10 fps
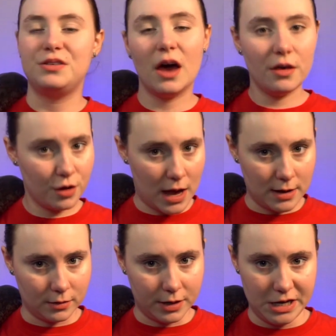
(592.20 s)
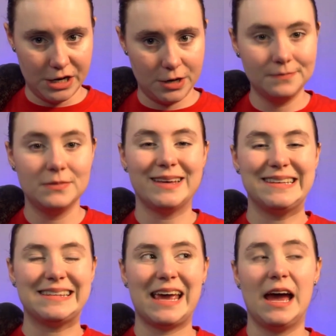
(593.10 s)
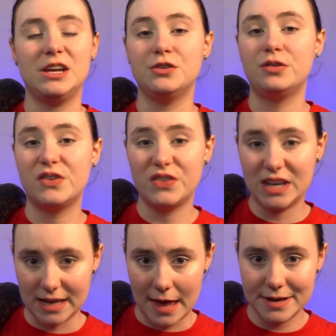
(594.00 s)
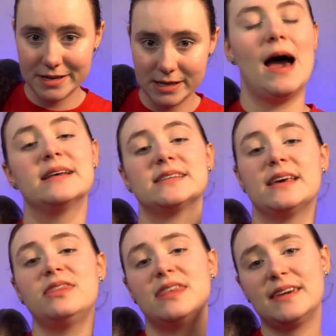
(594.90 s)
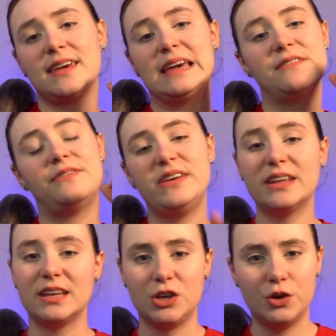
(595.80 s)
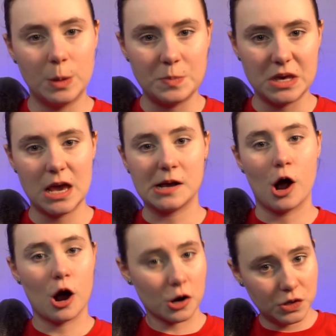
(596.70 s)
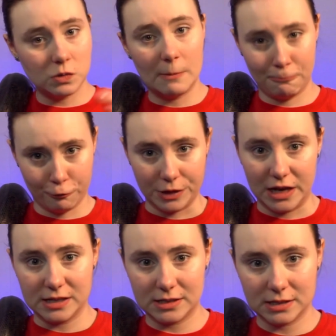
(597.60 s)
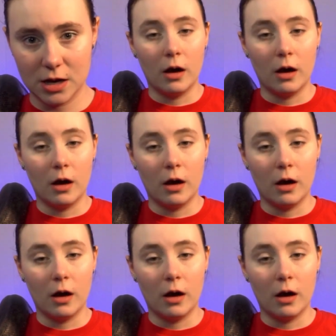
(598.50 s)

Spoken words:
The other angle here is, can you feed it? As a thinking, feeling human being, are you up for this?